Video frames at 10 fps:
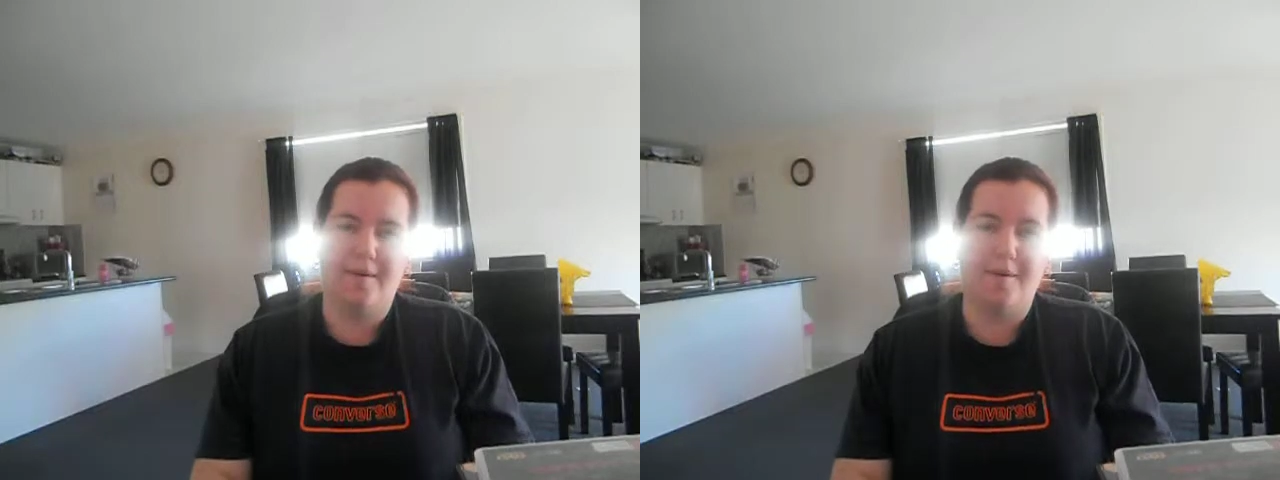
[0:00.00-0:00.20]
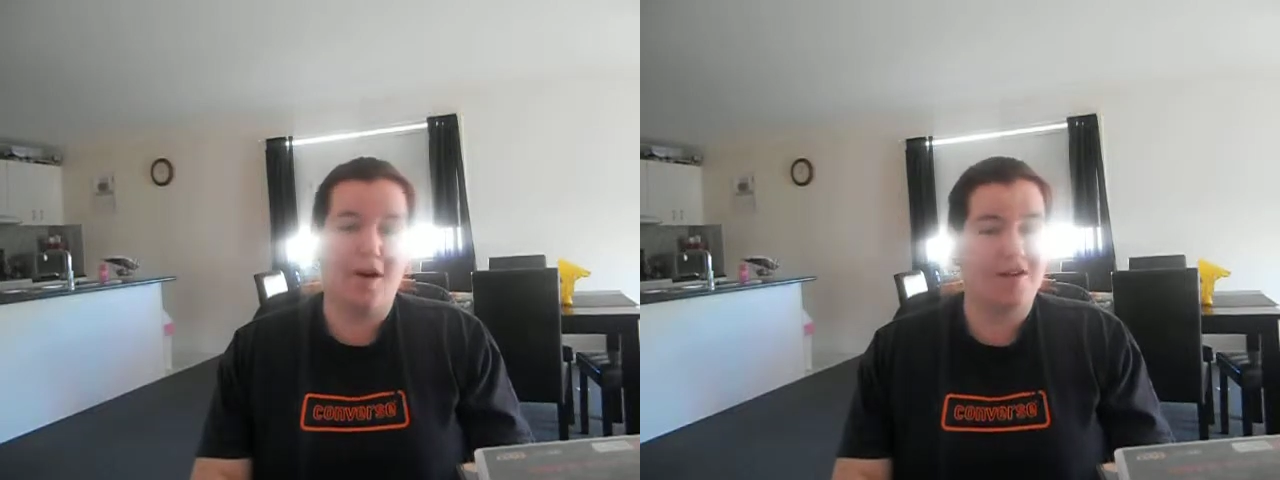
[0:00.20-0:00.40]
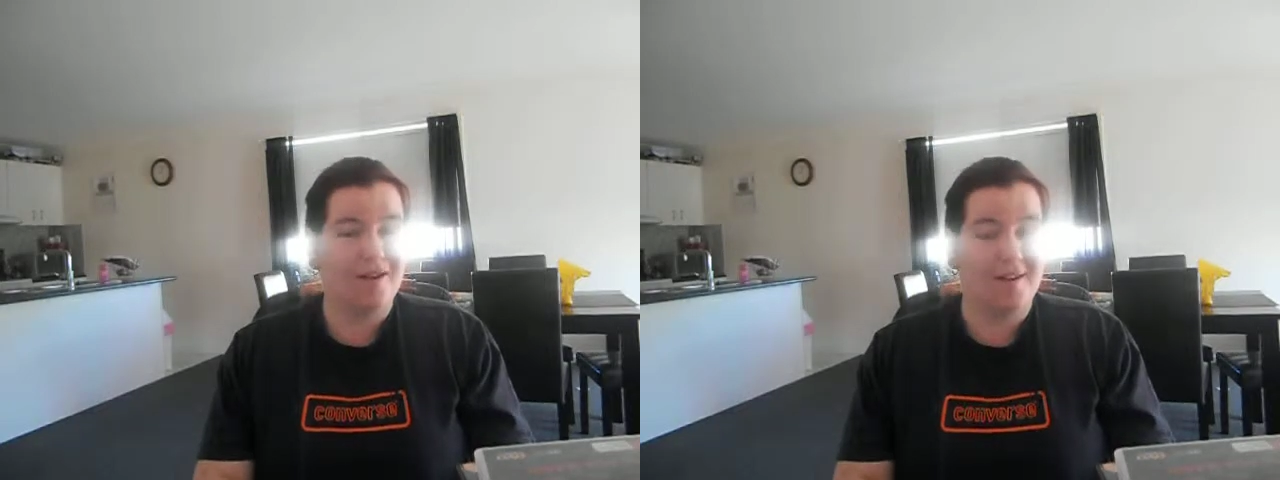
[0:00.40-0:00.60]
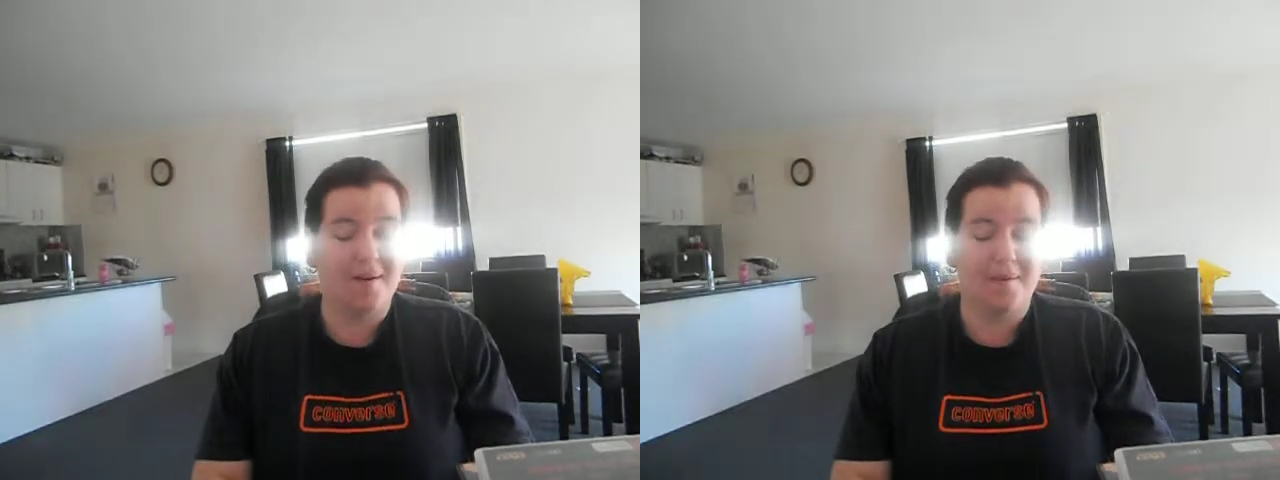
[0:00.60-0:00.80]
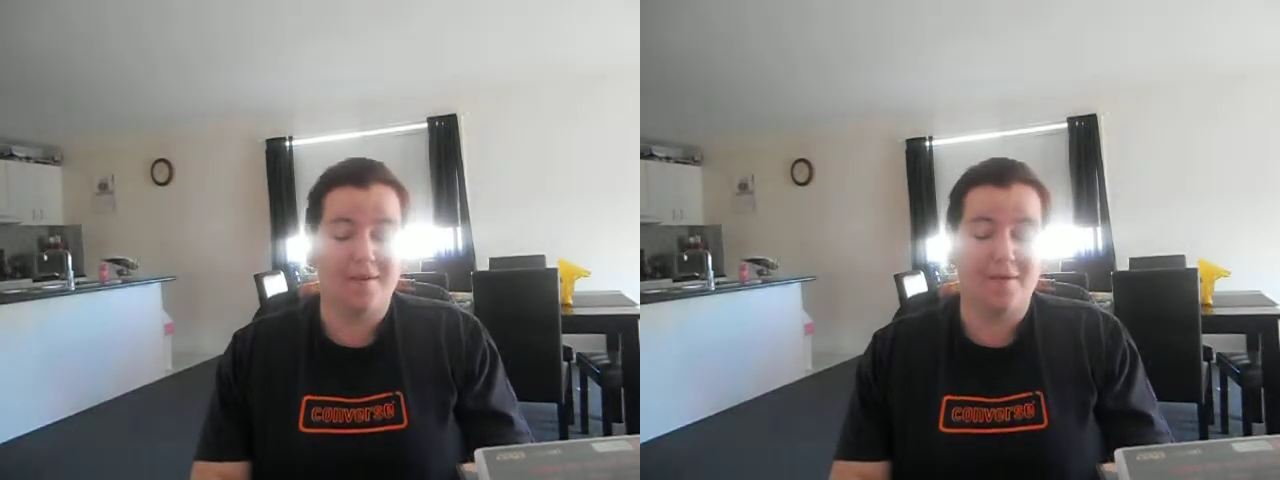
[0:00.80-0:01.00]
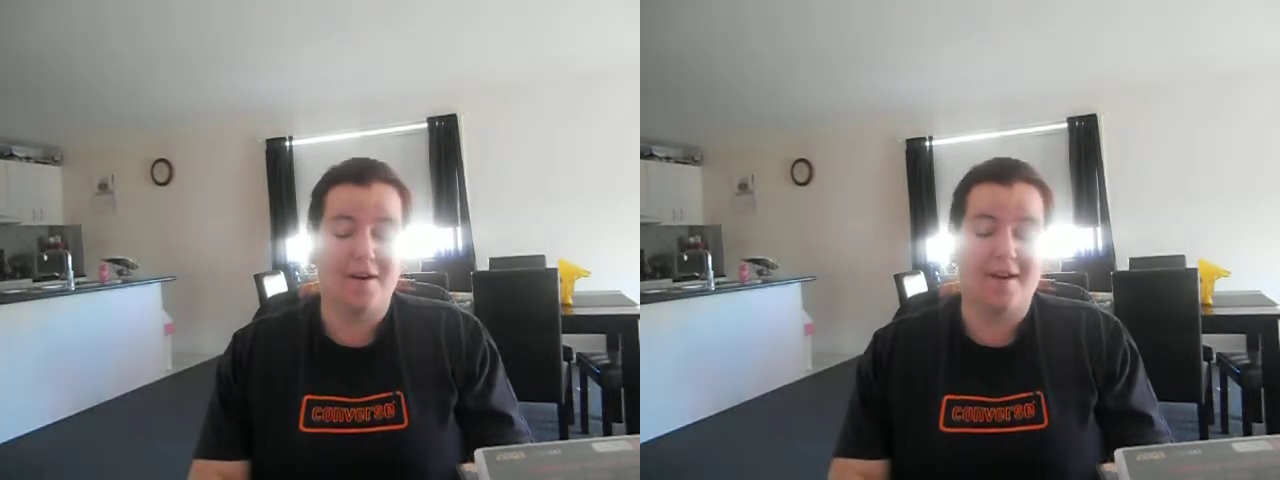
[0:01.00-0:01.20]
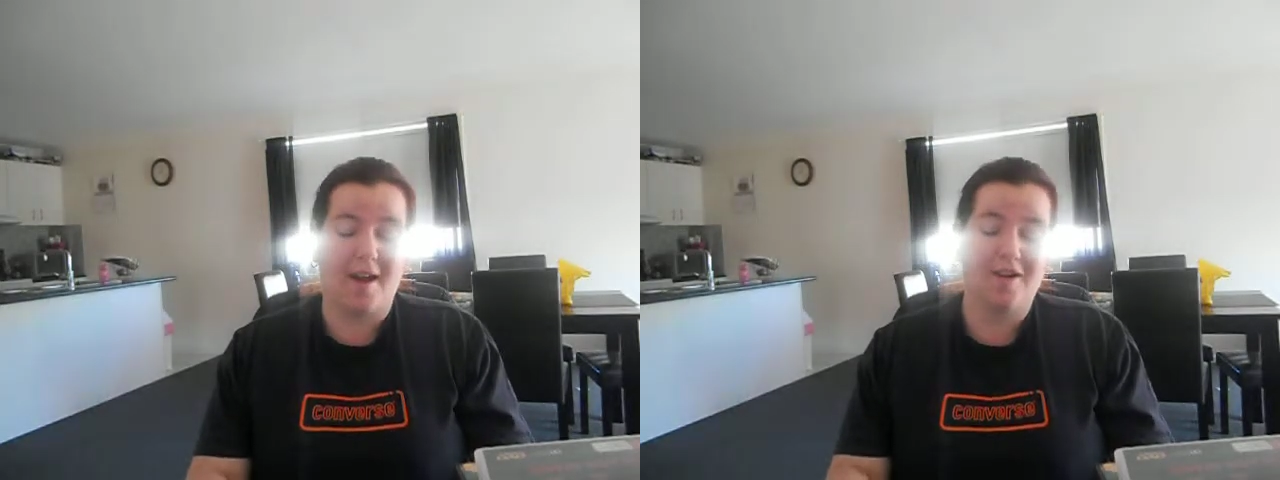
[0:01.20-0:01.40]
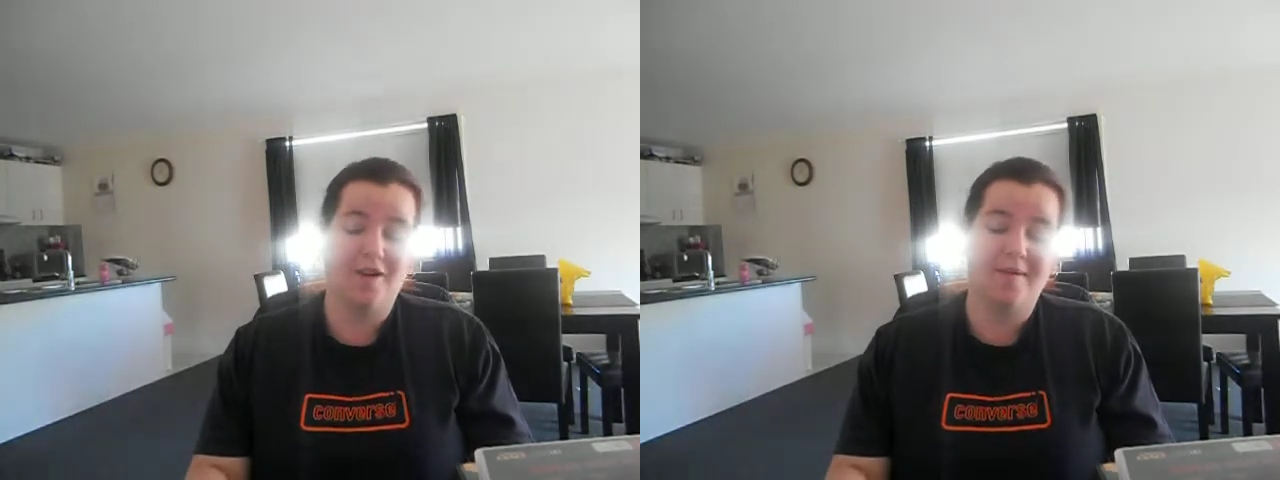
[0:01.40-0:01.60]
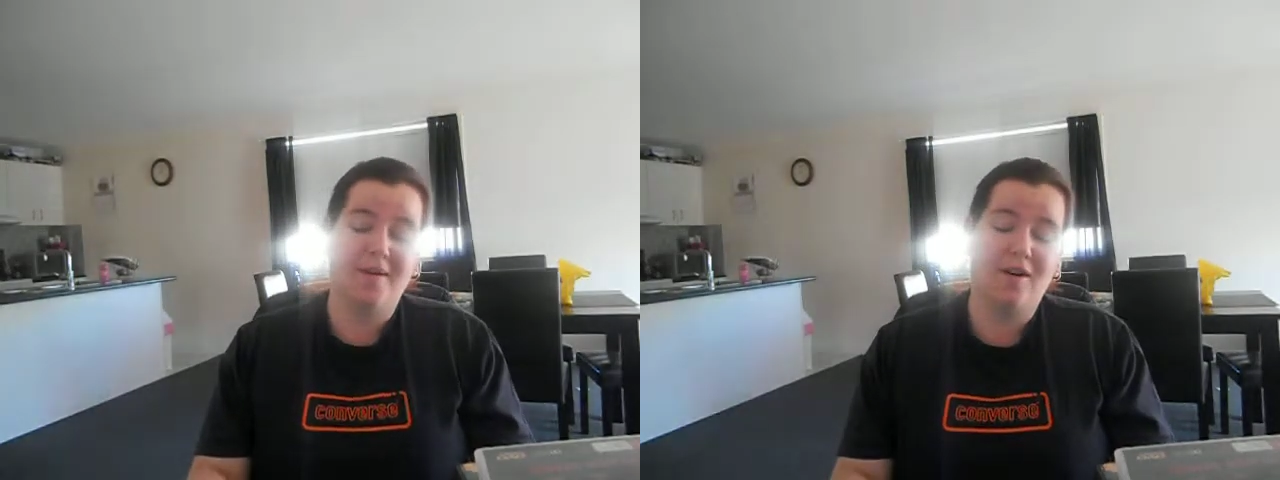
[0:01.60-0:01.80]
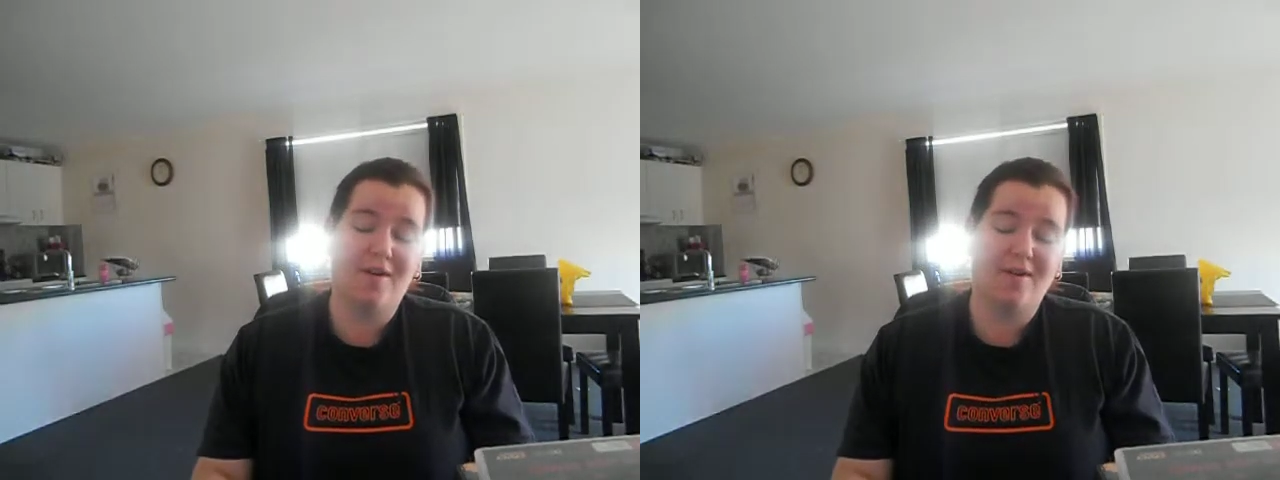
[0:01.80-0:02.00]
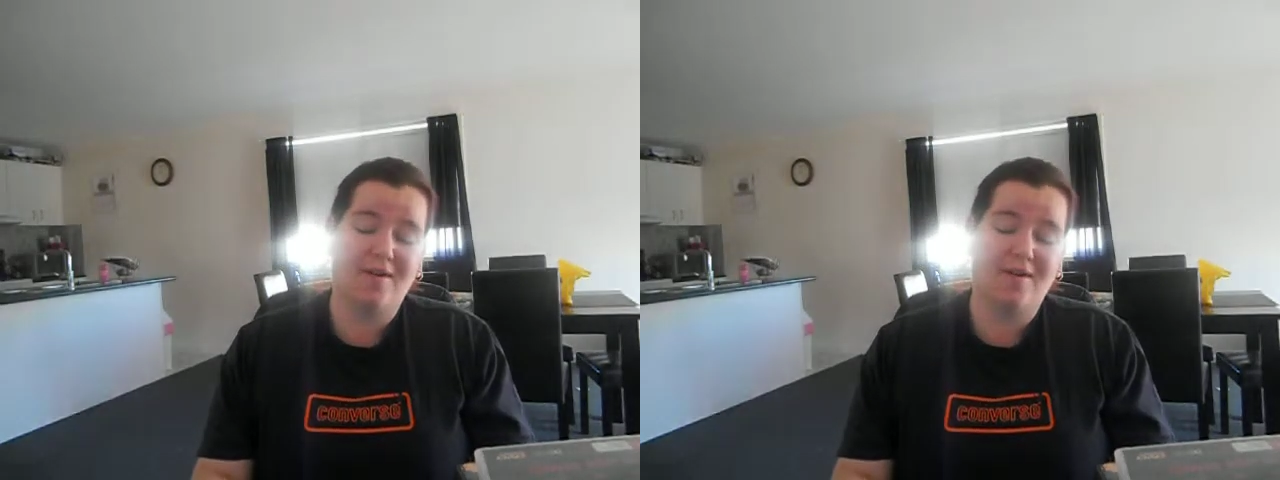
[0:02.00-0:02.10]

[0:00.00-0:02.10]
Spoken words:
buy two get one free at Cash Converter,